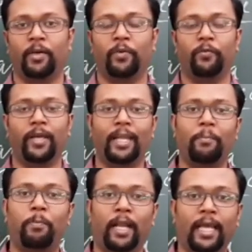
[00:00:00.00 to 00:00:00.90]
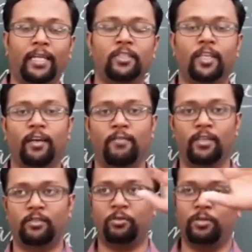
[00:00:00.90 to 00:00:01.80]
When a plane travels
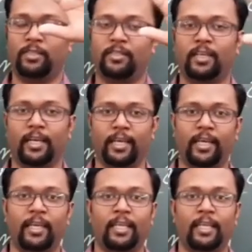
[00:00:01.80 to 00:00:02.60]
through the sky,